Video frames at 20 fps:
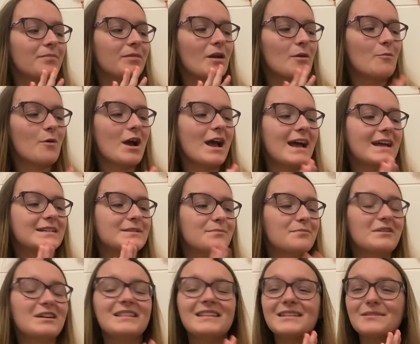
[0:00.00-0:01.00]
where I had to
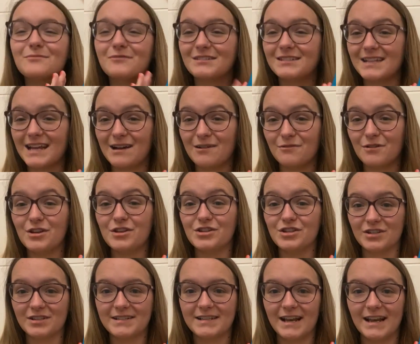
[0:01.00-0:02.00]
bring this one down
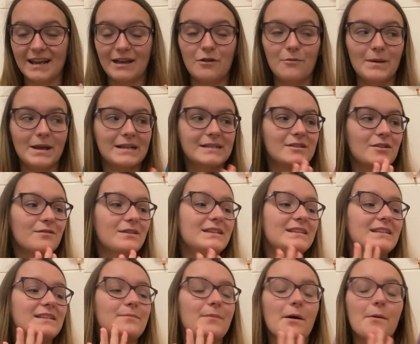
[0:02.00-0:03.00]
just a little bit. So
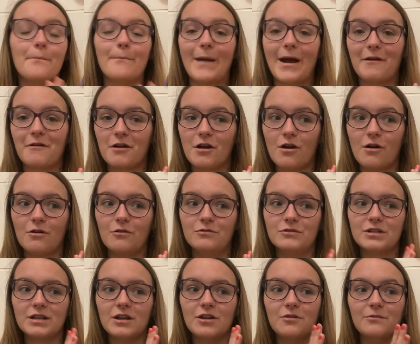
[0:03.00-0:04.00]
this is about
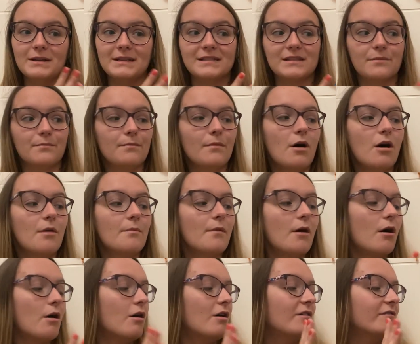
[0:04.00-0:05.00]
Marigold, who is the mom
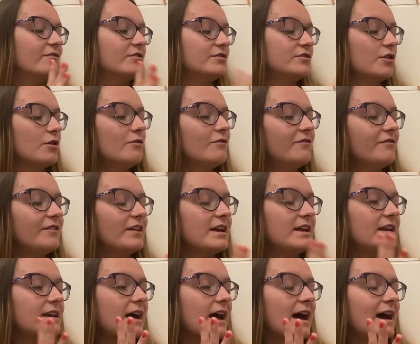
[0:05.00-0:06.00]
of
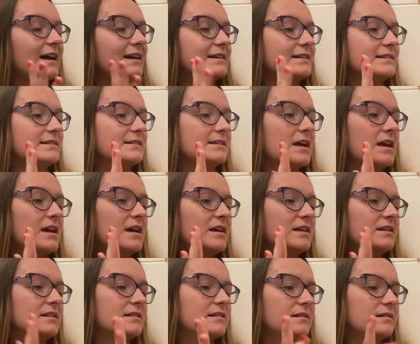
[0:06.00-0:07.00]
Dolphin and
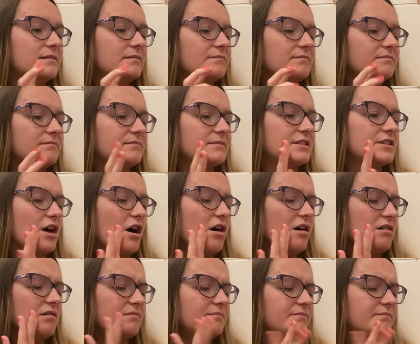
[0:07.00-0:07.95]
Star.